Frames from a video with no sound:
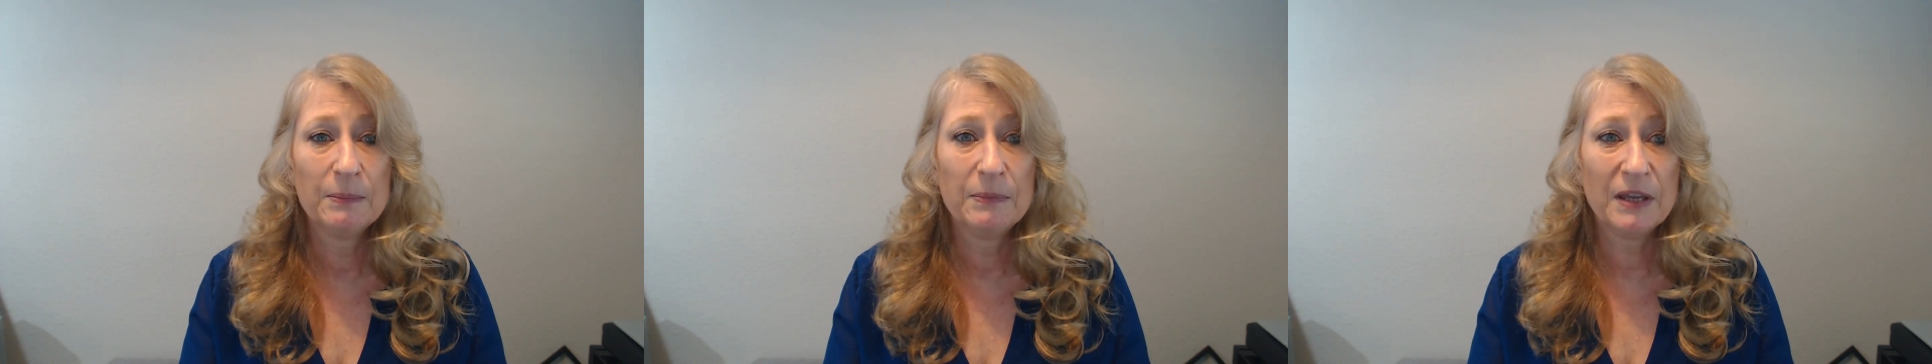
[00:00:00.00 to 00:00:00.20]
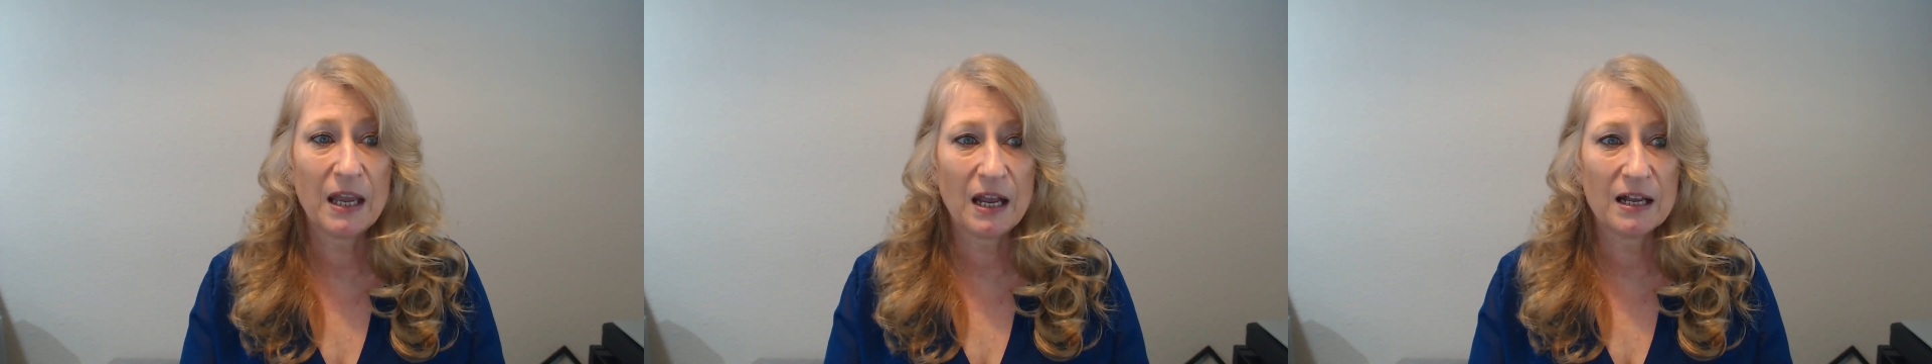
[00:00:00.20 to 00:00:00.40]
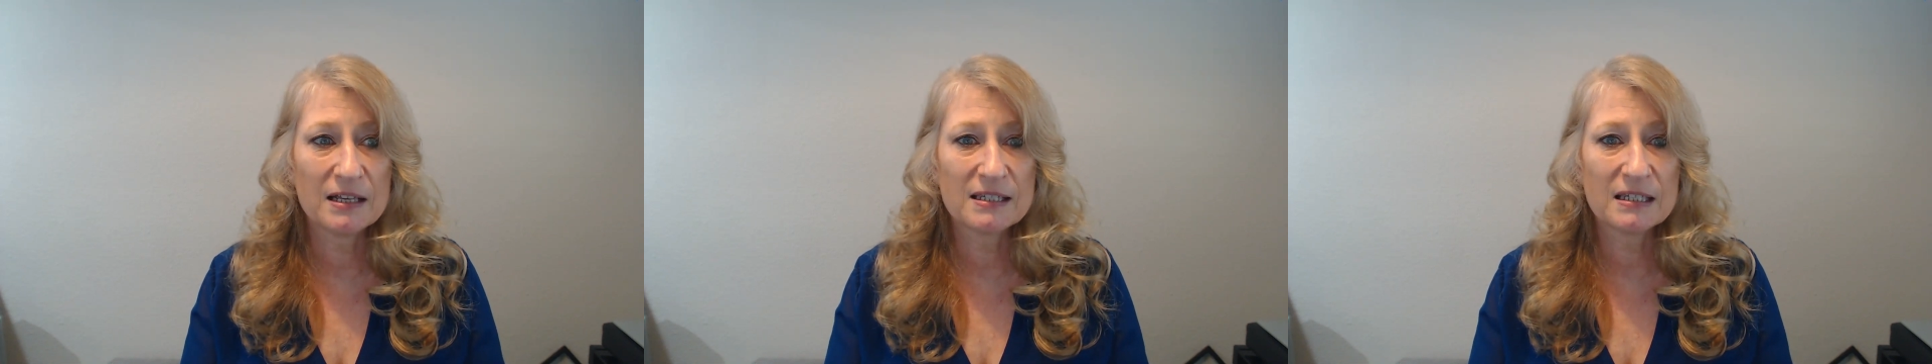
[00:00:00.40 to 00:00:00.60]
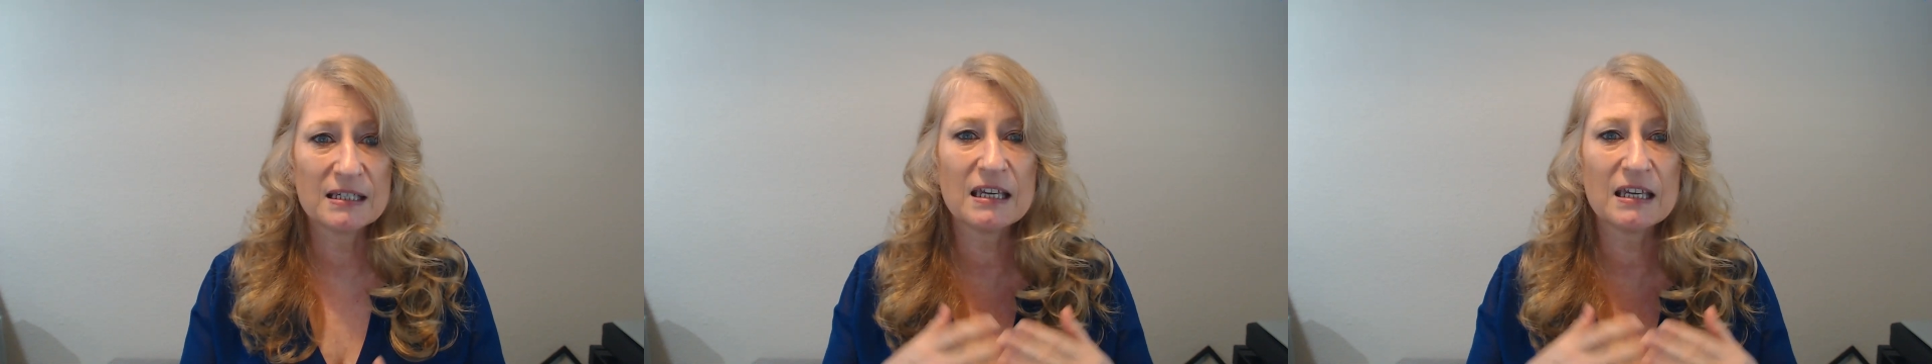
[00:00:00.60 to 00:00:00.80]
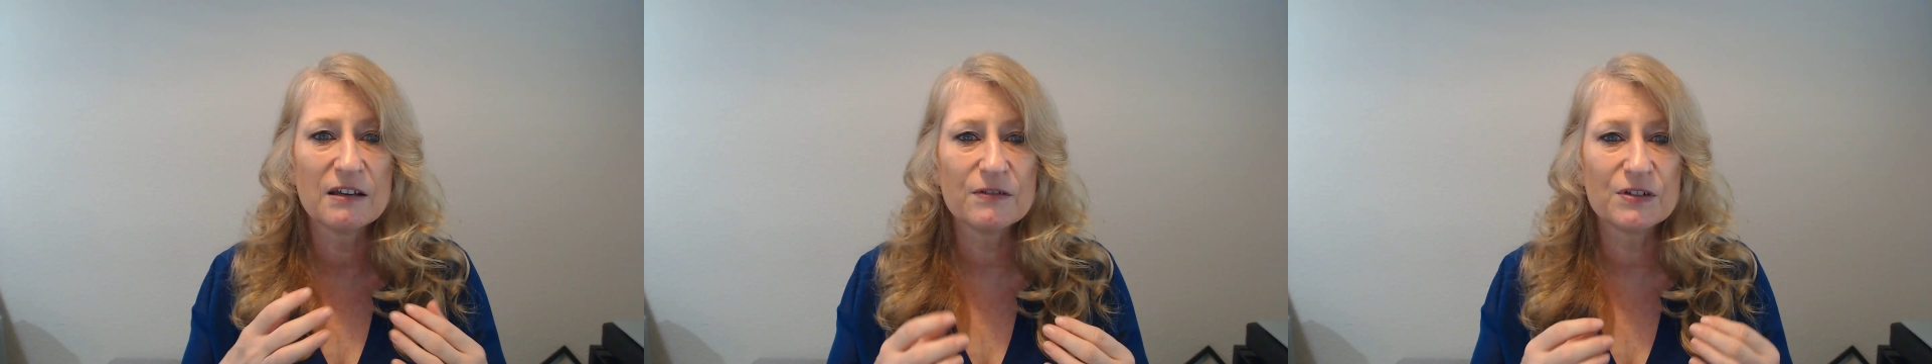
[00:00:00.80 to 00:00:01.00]
because
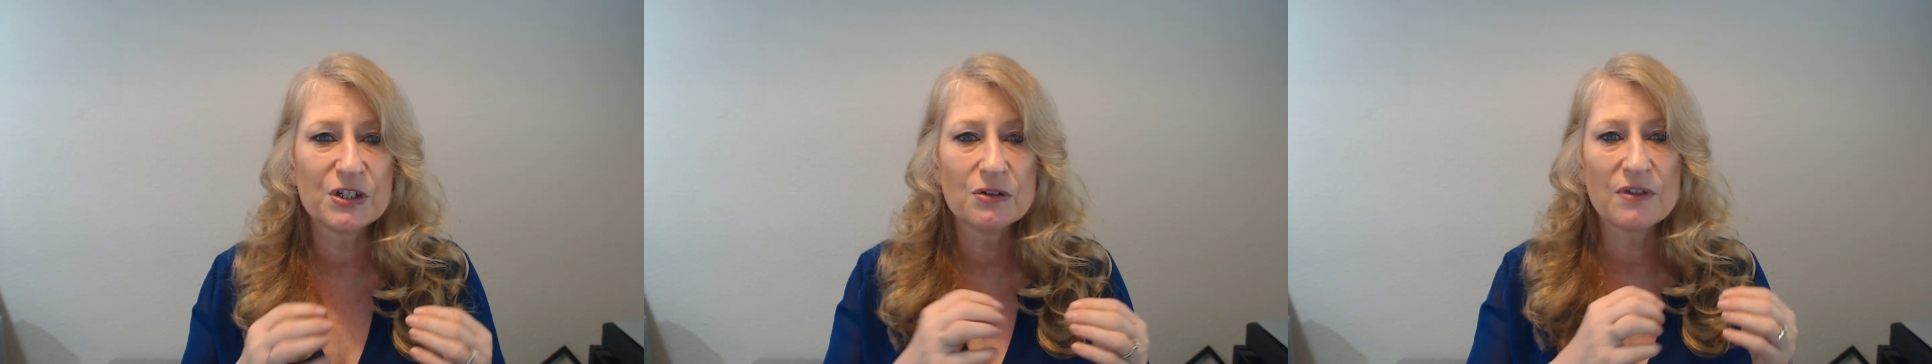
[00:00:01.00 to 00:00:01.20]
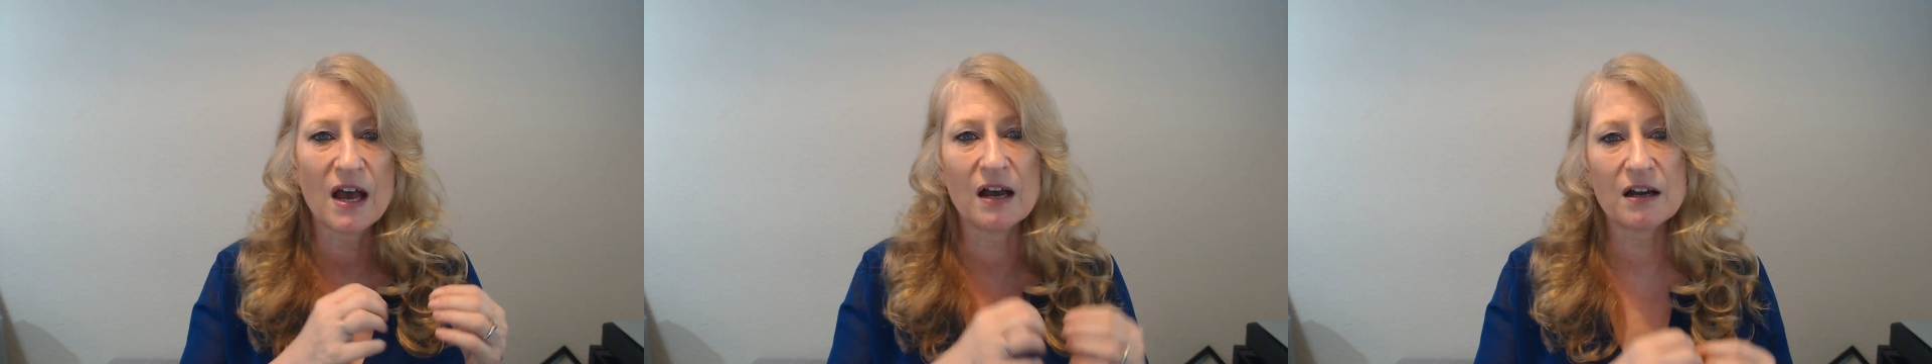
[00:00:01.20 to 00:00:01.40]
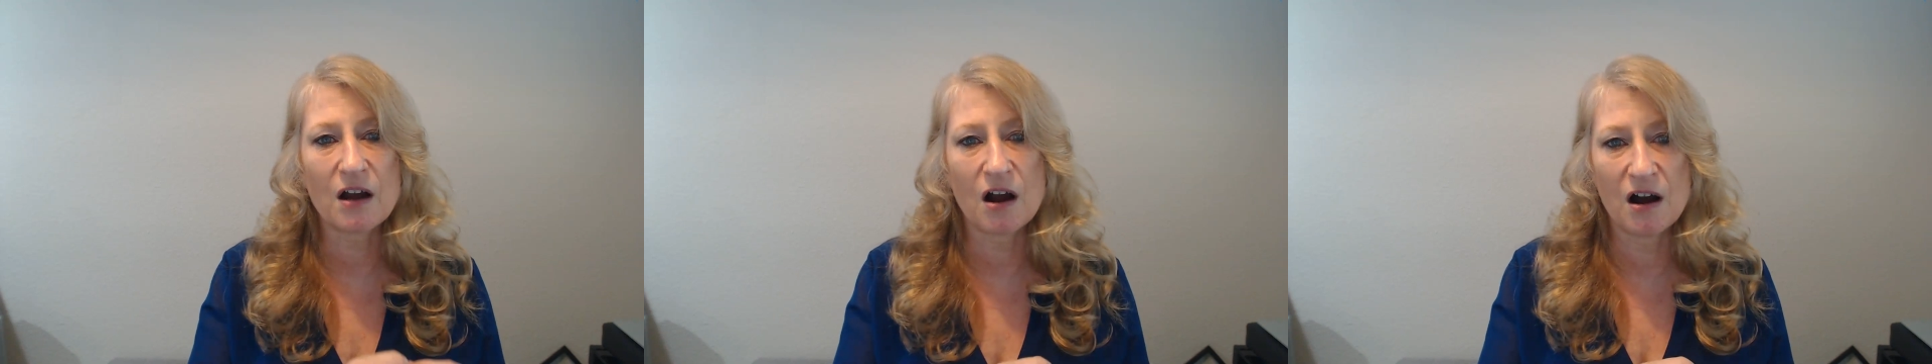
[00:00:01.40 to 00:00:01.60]
it gives you that